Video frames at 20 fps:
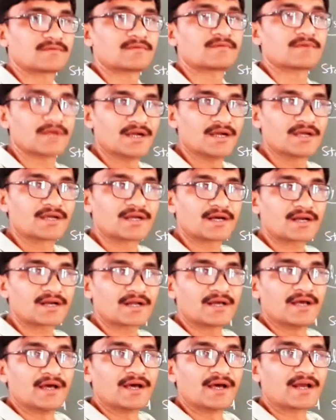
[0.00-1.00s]

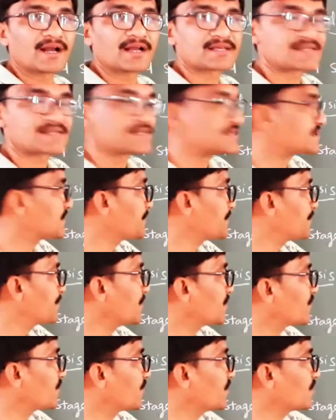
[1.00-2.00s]

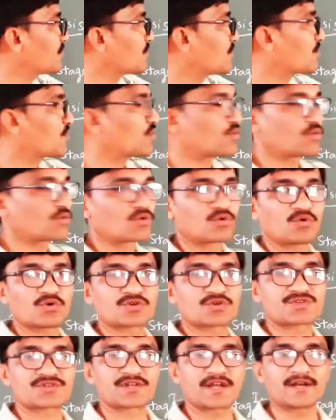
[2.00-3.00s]
interrelationship between
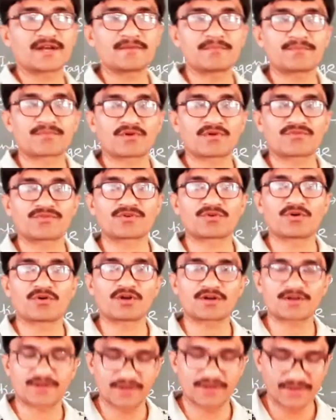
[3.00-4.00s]
cost and profit
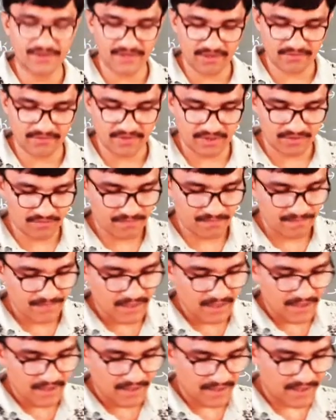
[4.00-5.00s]
or
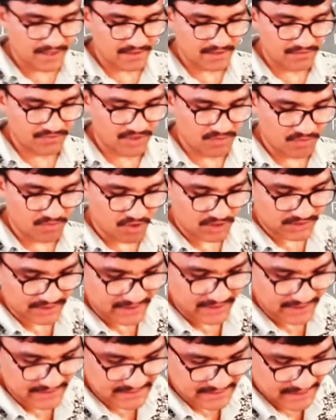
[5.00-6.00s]
revenue, right? One more
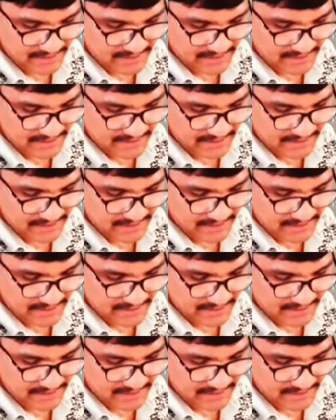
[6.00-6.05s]
thing is